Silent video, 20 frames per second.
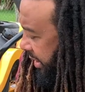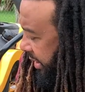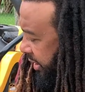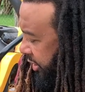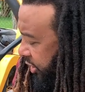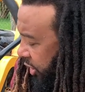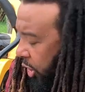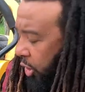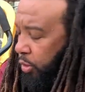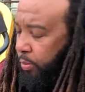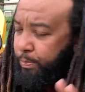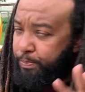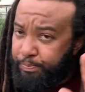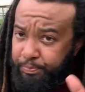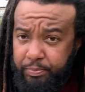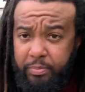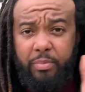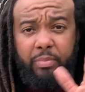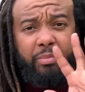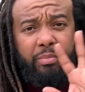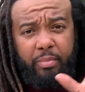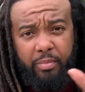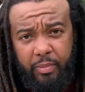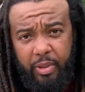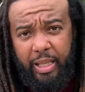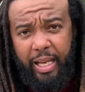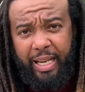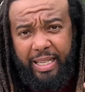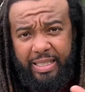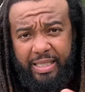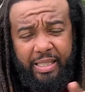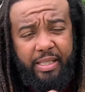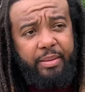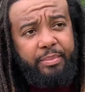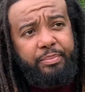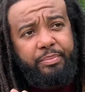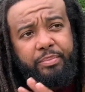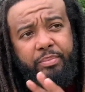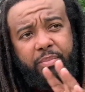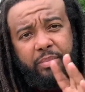So, like I said,
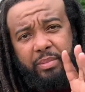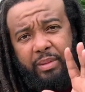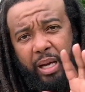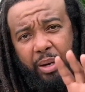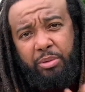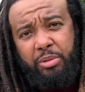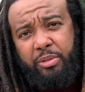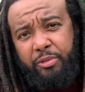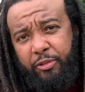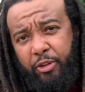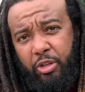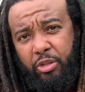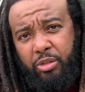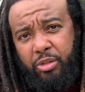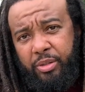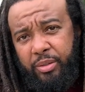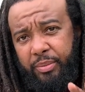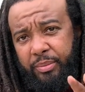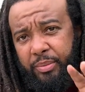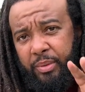that was the first